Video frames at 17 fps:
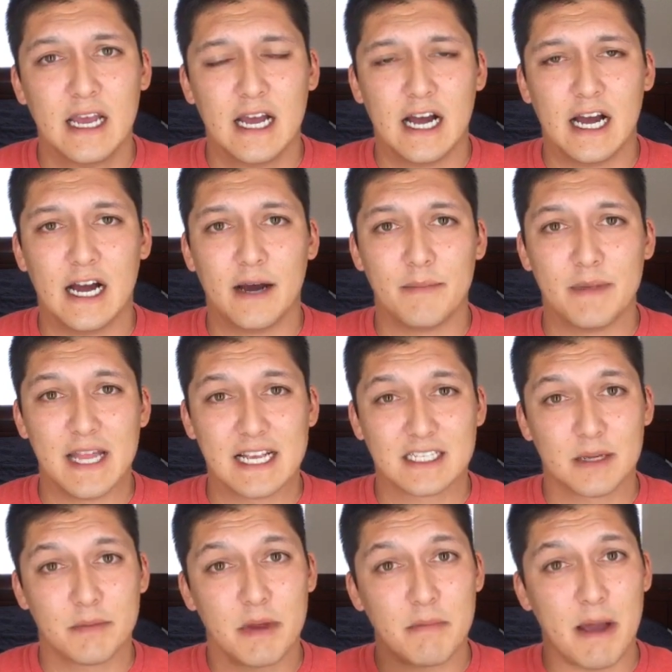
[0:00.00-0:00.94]
And that's
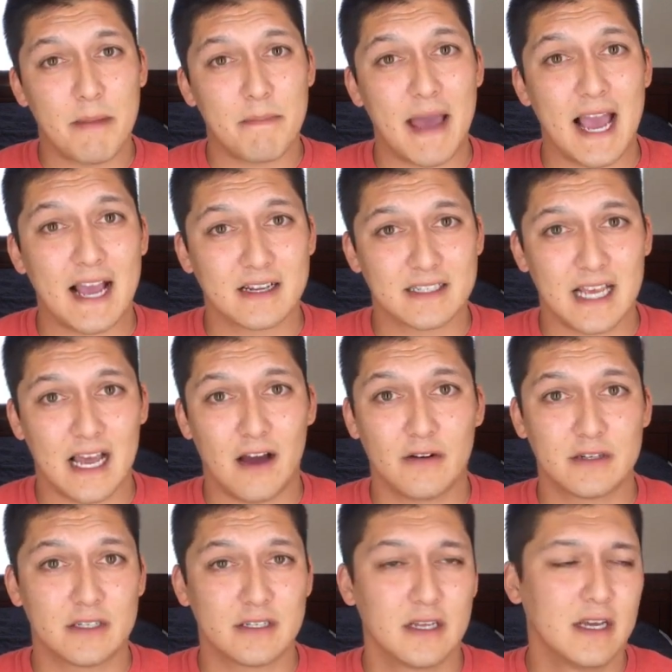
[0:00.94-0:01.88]
gonna be my max
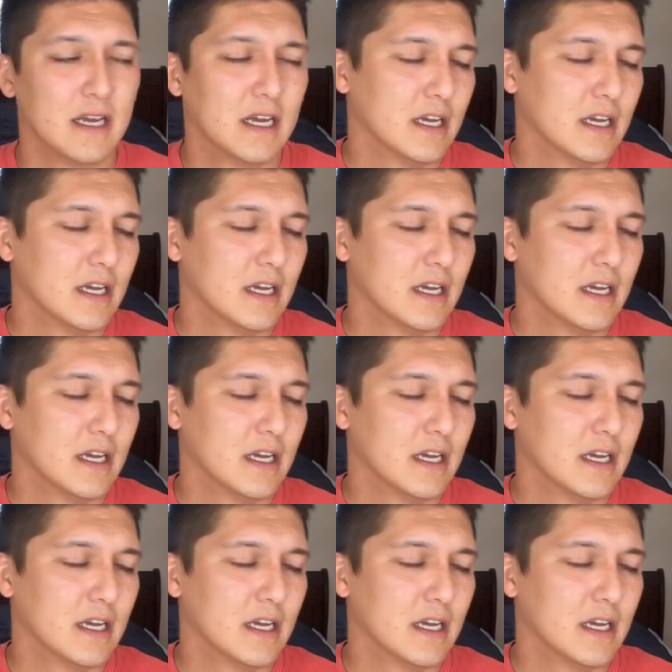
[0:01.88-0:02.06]
out.